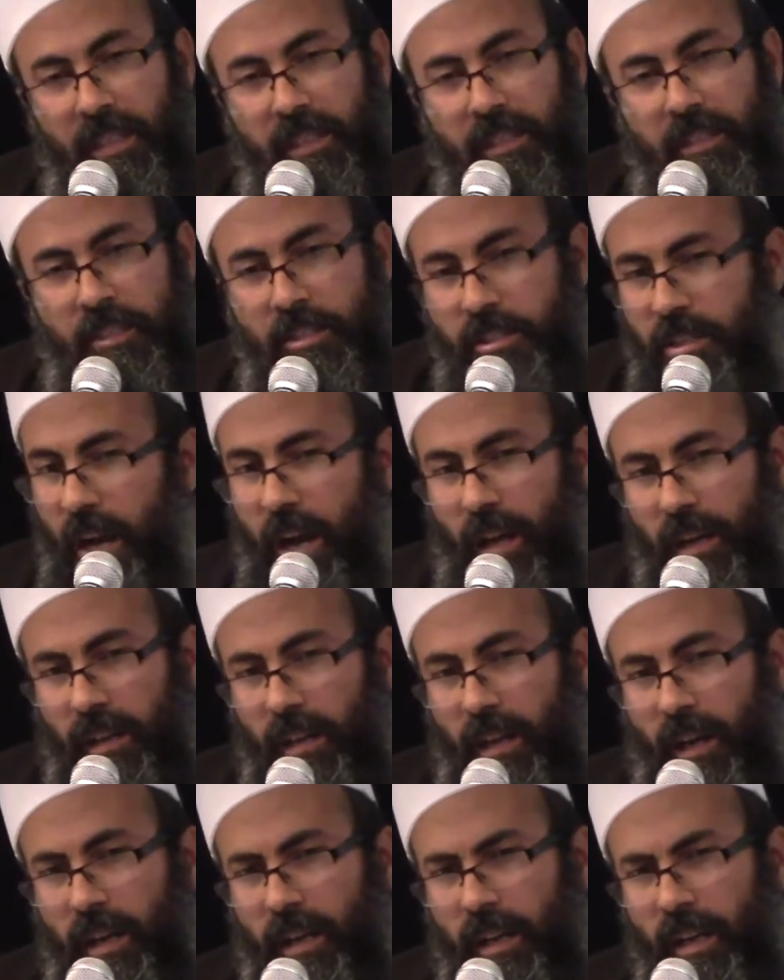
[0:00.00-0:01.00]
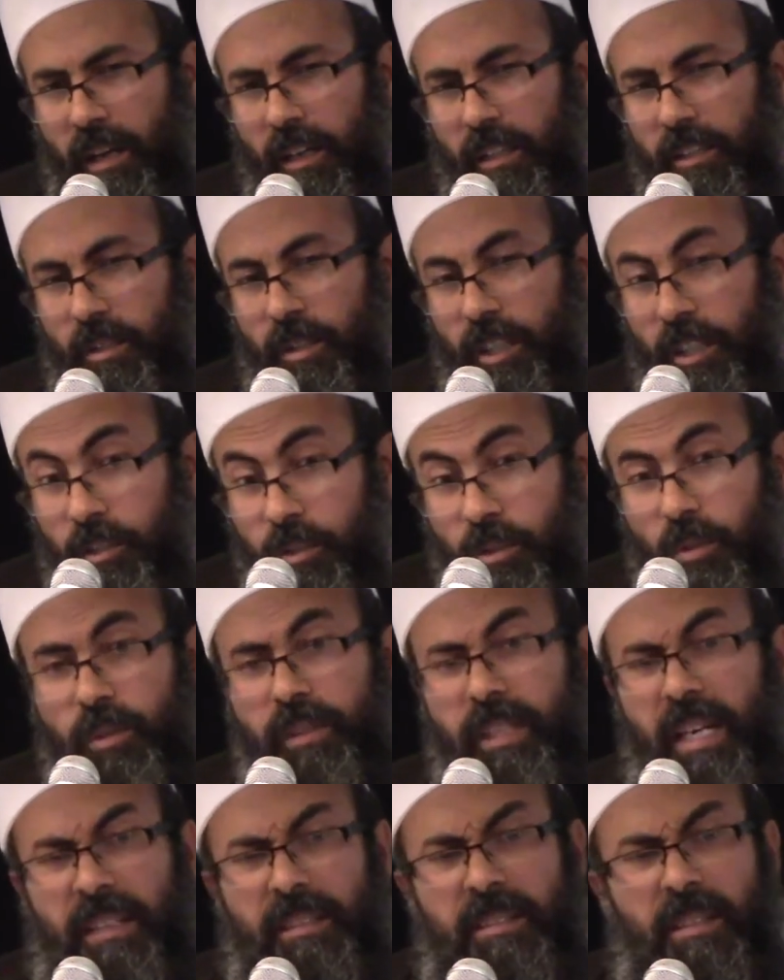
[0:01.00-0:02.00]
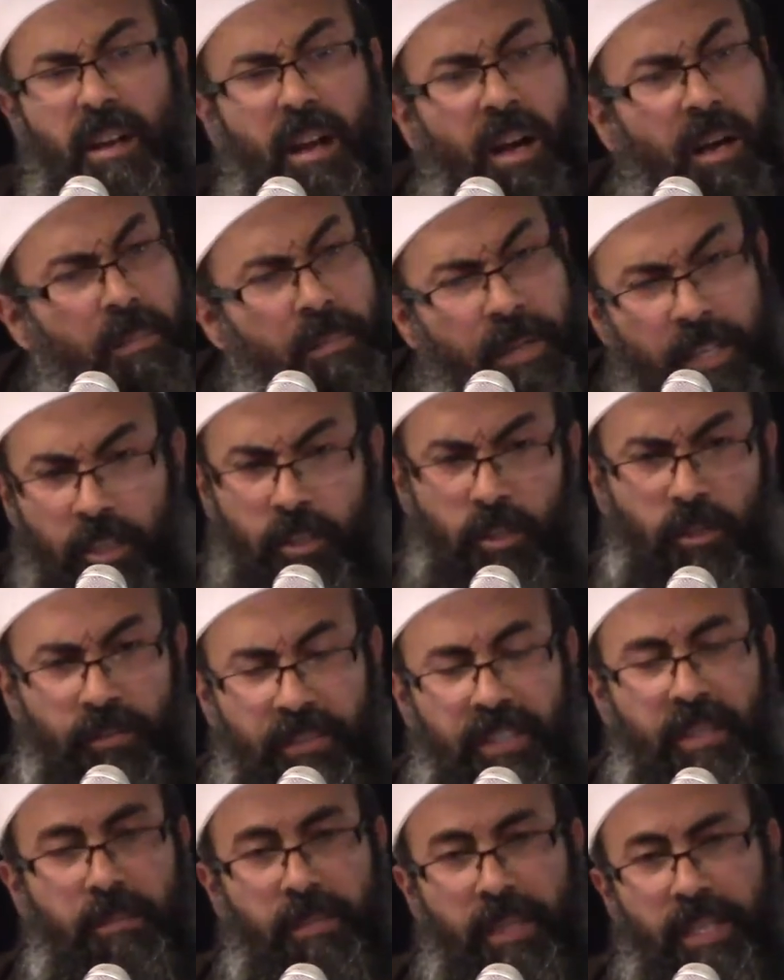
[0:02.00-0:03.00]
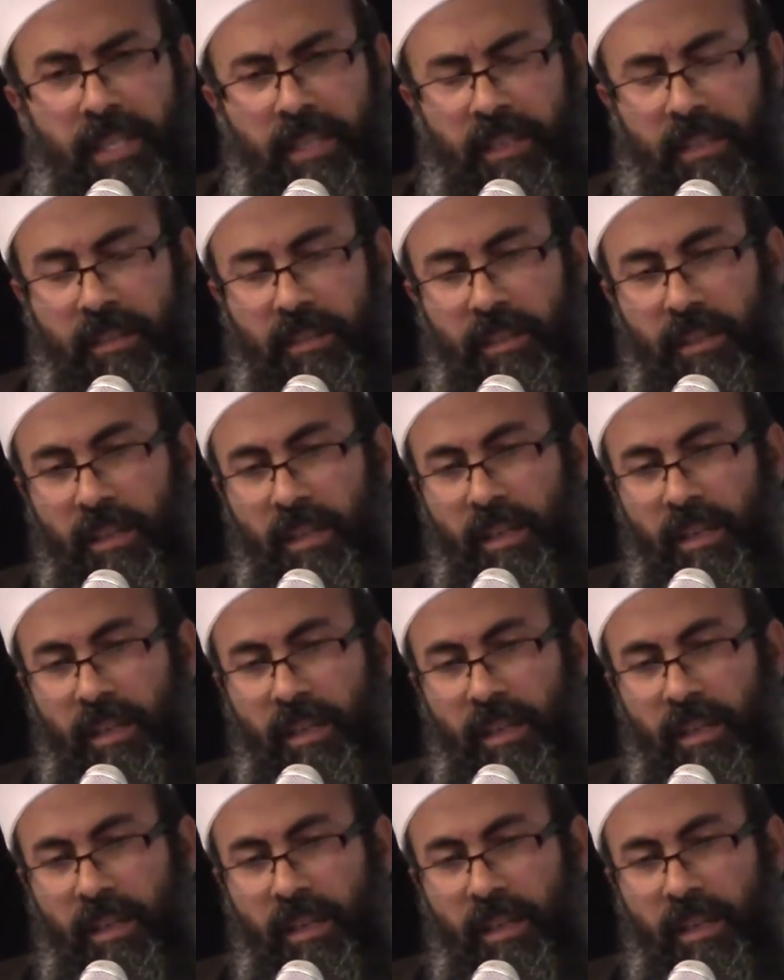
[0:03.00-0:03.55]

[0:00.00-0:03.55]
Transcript: Inshallah, you can do that. There are many of them here.